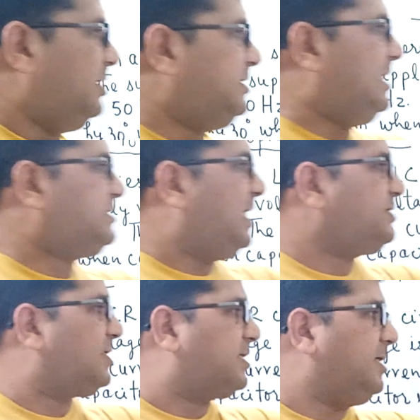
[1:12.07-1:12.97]
in the
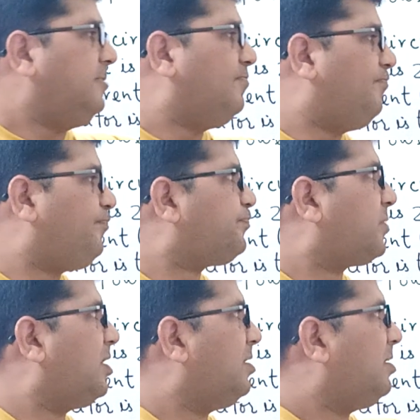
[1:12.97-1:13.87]
LCR circuit,
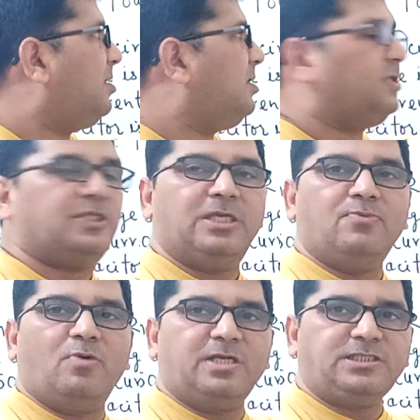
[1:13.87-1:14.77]

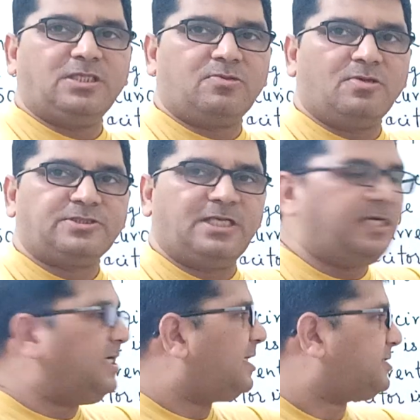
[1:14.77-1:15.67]
the voltage across the
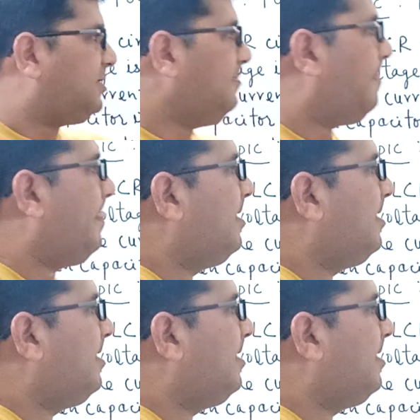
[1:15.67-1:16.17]
inductor